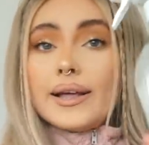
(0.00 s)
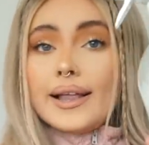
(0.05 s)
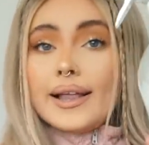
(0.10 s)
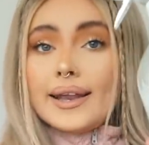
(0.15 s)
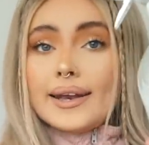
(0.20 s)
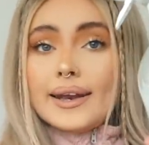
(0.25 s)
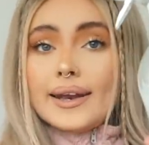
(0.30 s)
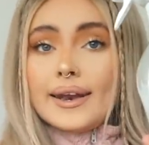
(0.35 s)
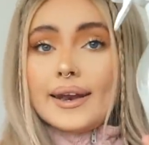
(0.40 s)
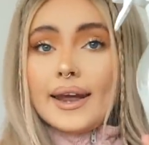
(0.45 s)

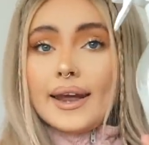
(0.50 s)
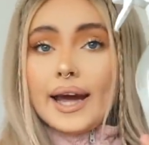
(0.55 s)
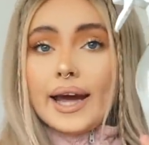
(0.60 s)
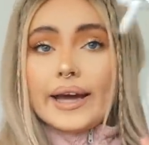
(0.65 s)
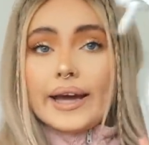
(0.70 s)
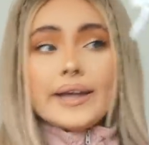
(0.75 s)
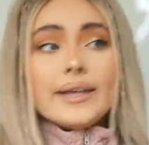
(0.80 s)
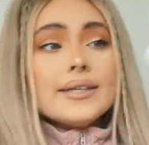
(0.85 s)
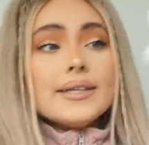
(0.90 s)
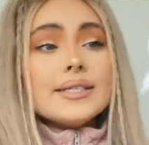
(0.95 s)

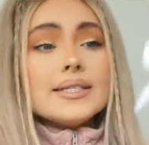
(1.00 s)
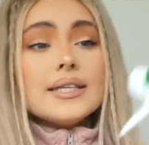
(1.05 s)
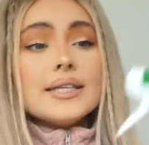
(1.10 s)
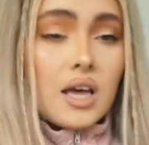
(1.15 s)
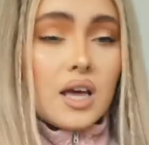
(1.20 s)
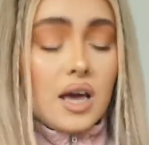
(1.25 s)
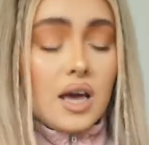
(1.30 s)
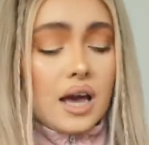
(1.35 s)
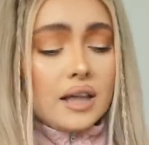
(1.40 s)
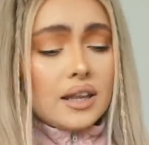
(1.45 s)
Nice.
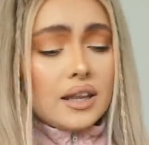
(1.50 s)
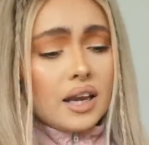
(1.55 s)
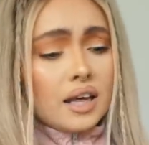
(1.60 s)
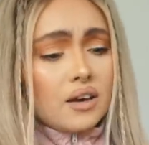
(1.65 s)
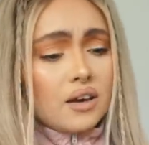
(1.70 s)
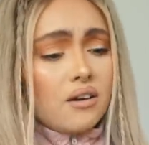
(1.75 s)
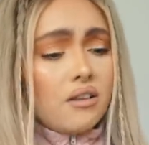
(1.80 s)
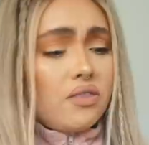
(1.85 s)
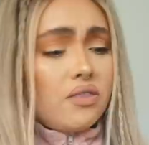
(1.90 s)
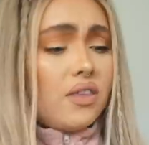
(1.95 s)
And then I
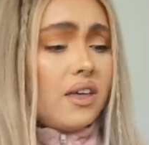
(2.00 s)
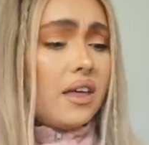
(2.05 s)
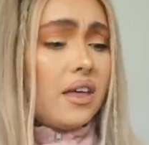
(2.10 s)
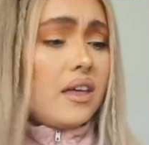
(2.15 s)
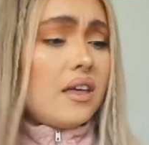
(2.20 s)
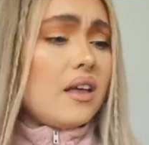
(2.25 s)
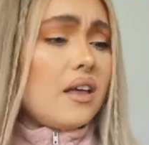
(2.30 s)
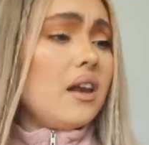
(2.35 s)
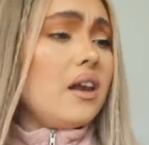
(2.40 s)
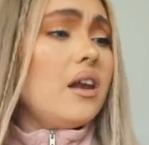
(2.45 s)
got
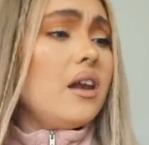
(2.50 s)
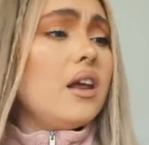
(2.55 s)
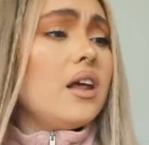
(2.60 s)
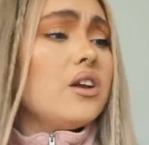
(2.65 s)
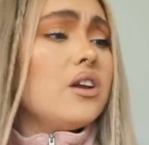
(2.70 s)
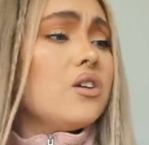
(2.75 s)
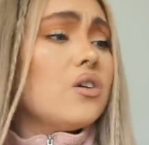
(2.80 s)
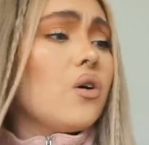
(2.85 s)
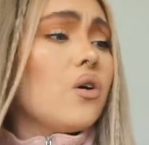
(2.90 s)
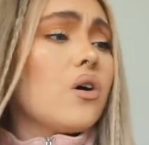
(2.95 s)
the
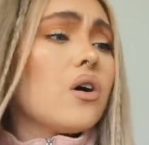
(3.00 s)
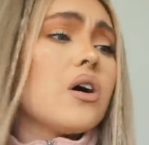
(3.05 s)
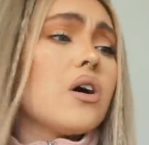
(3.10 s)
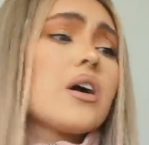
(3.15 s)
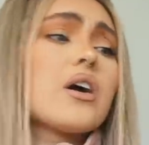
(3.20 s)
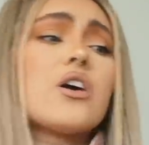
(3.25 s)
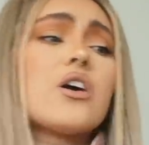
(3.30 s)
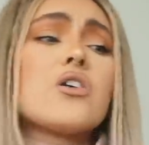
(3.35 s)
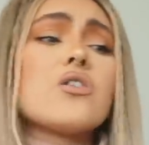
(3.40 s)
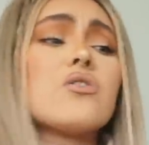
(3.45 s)

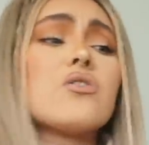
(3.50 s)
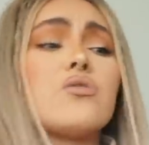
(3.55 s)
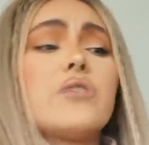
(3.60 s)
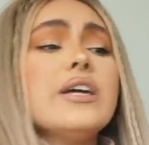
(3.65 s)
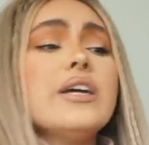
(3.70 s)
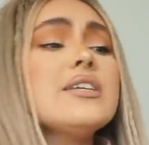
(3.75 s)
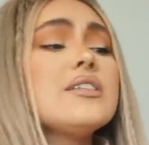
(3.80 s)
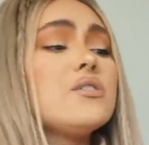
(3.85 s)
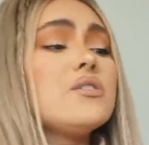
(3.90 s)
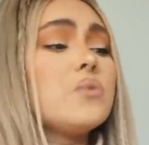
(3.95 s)
Lenore
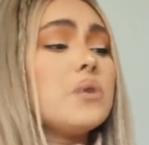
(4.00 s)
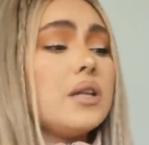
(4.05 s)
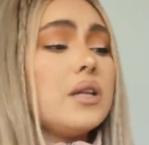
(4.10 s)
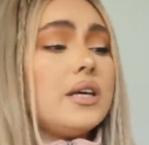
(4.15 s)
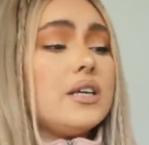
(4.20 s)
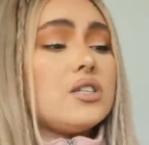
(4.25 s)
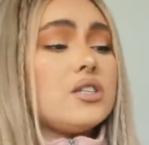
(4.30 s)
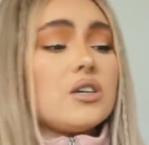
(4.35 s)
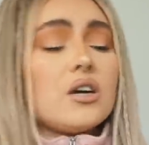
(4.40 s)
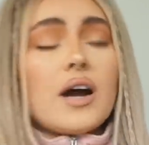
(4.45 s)
crease
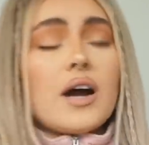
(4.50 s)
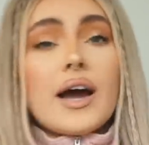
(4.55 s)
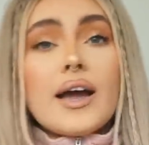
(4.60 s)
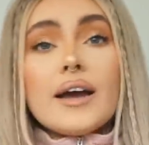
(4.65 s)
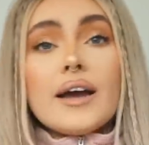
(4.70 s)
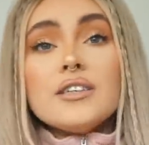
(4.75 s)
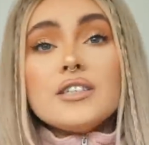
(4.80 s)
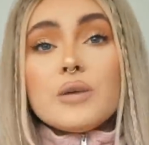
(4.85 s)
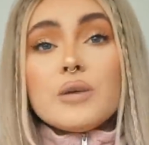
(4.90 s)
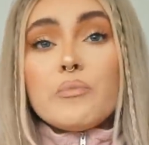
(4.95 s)
releaser. I
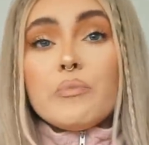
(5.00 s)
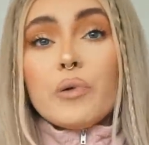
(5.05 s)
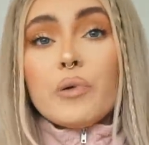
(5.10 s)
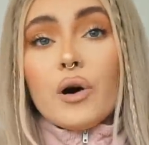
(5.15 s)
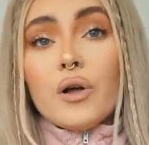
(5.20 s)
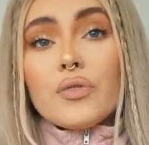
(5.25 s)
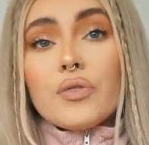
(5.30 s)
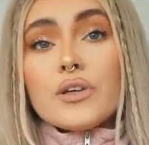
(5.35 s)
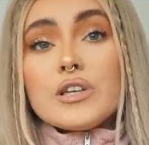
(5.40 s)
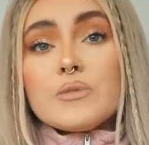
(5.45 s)
actually
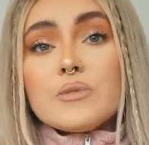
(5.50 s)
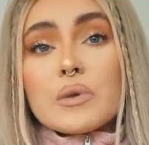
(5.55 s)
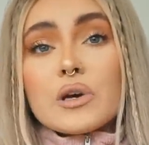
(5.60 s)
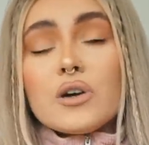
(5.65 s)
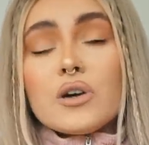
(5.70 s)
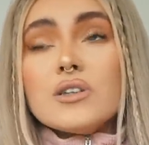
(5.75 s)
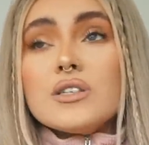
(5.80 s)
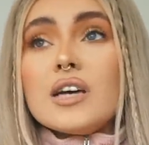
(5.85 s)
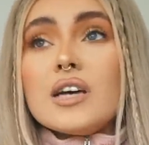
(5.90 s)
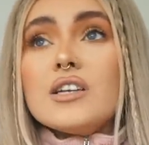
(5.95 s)
bought this
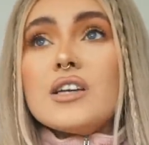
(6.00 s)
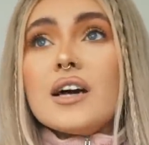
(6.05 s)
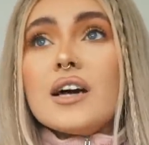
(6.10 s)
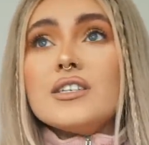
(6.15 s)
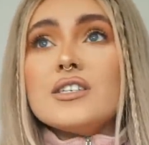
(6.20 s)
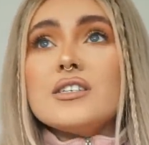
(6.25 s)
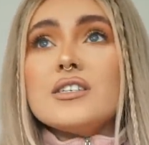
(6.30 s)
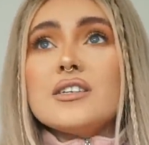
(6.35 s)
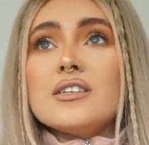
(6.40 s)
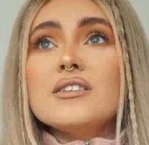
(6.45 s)
because I'd
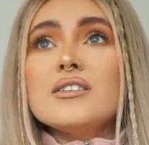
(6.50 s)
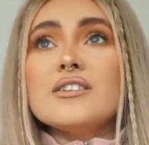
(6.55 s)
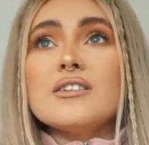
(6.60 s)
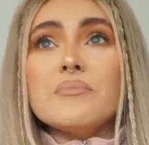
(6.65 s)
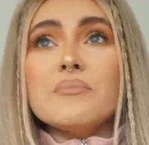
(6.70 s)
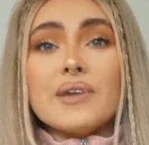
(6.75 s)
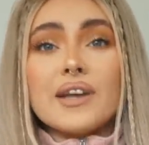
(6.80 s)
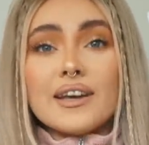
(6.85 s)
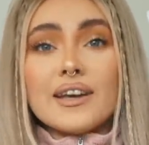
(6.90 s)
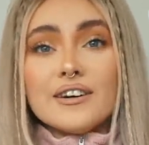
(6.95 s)
actually seen
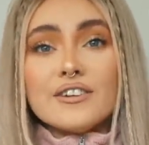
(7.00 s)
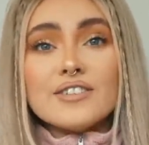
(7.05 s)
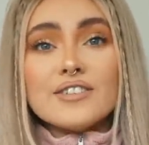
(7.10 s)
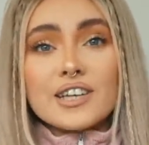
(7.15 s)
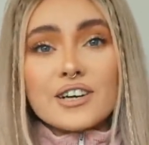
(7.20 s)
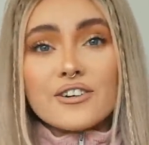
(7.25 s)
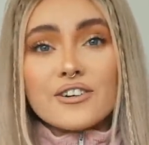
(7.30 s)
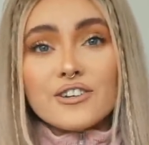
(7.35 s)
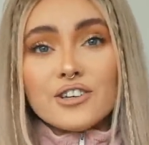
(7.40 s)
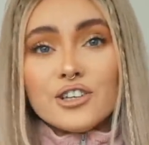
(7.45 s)
somebody else
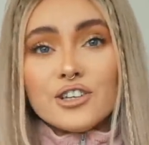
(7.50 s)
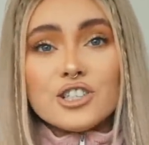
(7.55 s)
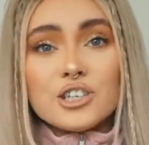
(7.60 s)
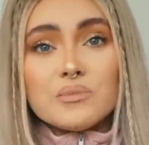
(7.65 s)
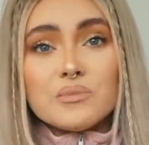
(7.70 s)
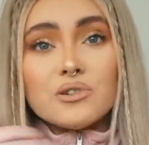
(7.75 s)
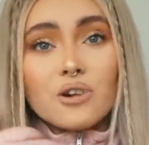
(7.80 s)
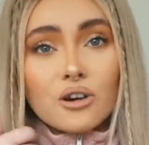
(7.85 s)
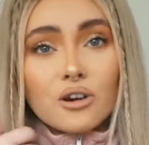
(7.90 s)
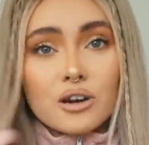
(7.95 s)
here on
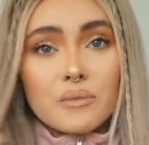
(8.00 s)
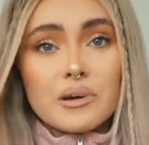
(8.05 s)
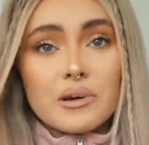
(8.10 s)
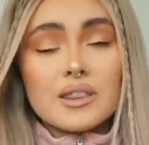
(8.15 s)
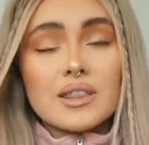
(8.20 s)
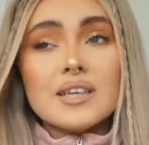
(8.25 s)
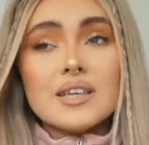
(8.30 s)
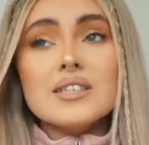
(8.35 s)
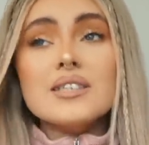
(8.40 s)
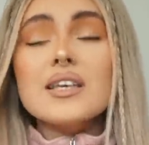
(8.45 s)
YouTube talking about
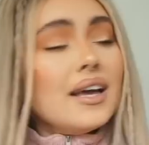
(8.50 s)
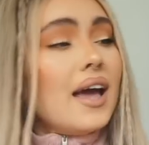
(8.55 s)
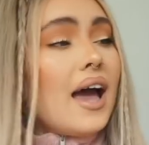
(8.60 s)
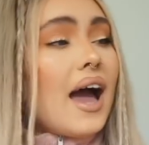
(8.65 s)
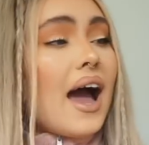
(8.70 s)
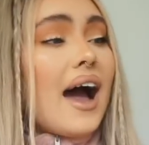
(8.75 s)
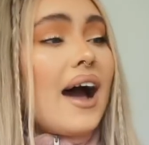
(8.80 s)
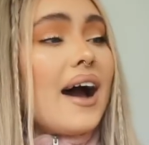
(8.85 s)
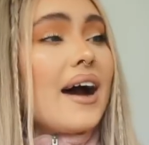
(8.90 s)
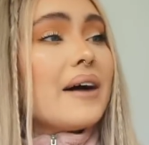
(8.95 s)
this.
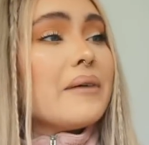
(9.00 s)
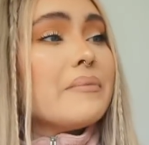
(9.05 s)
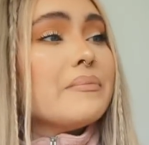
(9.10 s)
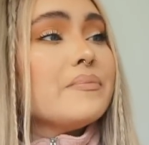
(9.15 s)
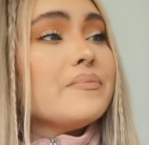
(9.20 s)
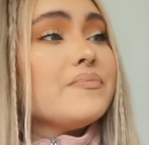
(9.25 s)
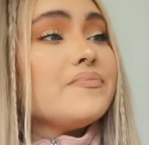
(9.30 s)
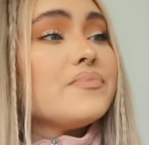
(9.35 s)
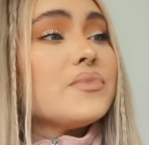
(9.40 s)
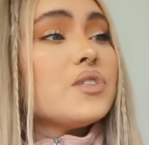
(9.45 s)

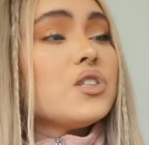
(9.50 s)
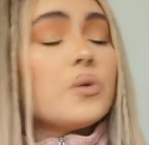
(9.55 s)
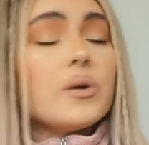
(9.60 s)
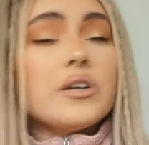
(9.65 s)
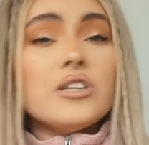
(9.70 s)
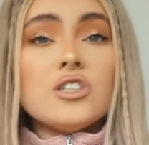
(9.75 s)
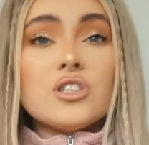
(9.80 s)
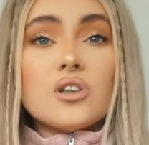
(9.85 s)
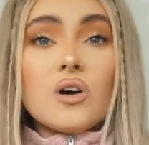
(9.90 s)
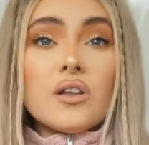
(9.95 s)
So I
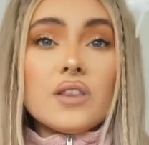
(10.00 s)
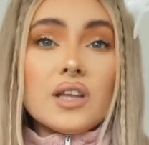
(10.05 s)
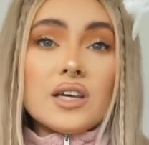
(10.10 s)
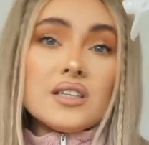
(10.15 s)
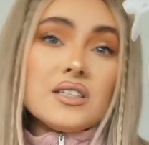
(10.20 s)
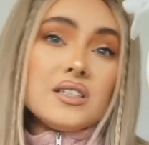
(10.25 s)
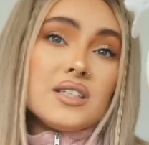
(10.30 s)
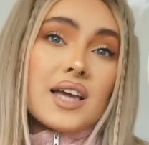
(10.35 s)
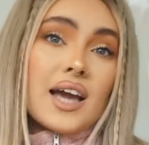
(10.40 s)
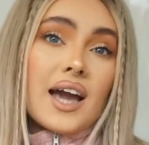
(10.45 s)
just got
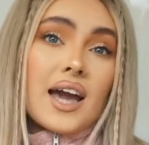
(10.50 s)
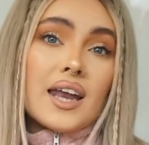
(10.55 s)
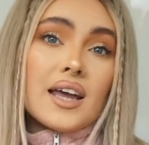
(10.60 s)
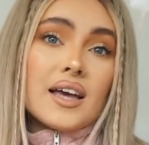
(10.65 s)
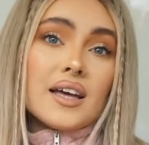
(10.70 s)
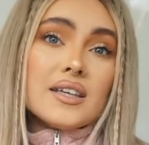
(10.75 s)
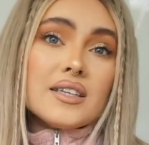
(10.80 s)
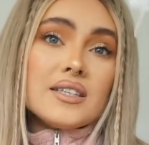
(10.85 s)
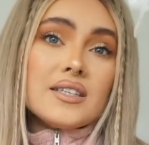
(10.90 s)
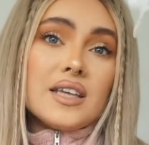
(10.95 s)
this to
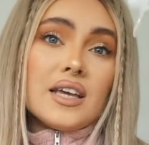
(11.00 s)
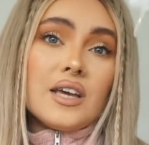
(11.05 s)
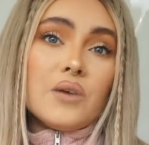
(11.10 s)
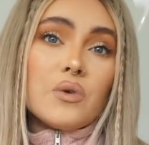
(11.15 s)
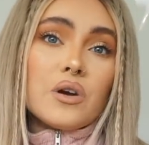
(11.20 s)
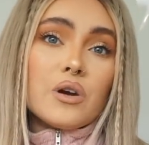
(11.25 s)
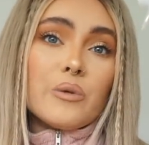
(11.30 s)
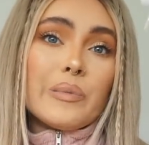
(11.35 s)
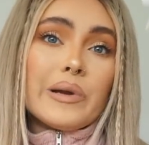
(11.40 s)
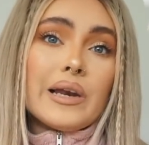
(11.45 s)
kind of see
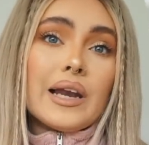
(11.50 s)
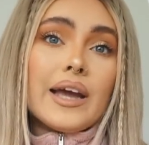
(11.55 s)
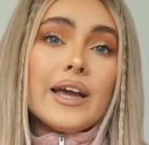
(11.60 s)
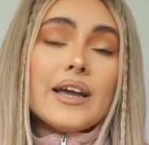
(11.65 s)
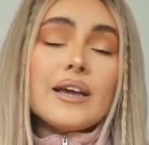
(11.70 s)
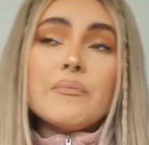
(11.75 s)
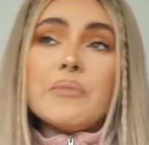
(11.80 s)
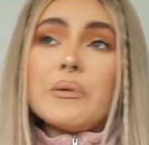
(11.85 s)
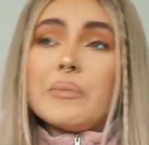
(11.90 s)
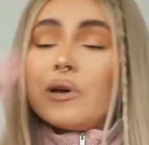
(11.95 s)
what it would be
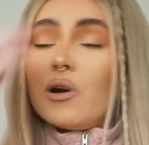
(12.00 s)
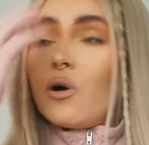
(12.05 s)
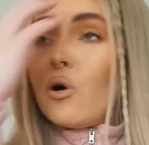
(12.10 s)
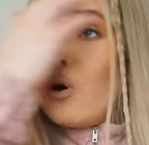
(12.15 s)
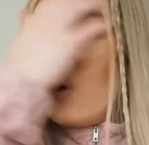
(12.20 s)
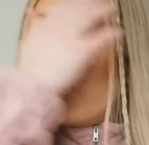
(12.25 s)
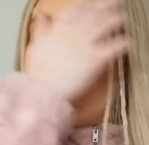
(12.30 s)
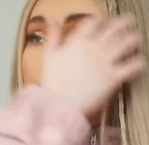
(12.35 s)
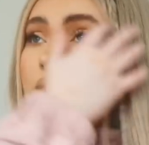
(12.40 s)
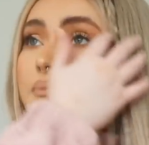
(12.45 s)
like maybe
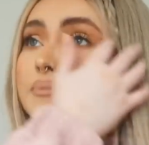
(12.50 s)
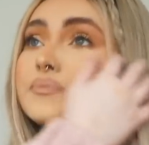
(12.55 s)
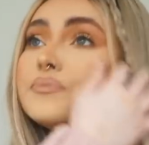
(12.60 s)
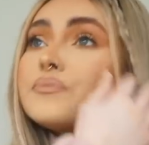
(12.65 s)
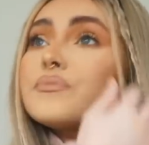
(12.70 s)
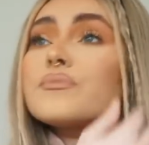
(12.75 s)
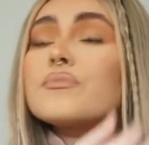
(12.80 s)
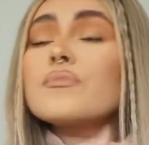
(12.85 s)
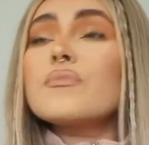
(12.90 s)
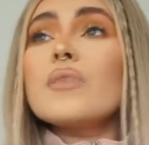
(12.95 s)
on
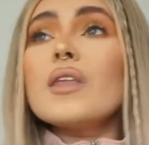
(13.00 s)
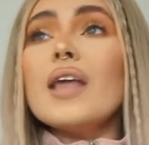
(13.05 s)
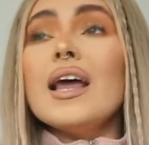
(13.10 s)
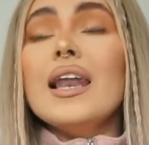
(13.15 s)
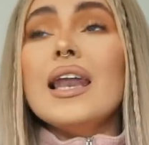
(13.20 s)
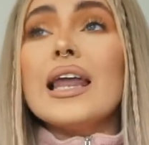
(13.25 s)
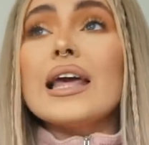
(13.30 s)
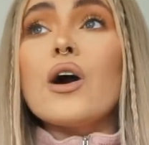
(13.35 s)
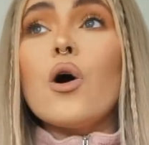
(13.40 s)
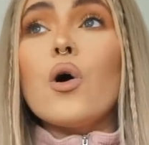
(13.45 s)

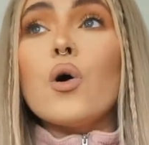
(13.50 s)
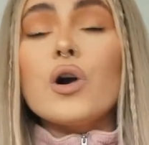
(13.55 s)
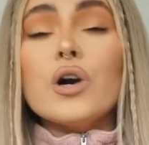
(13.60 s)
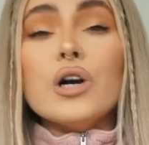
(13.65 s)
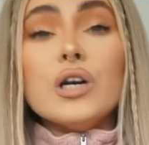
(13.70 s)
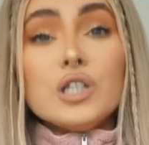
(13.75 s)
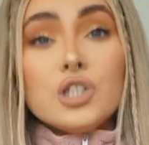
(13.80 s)
like our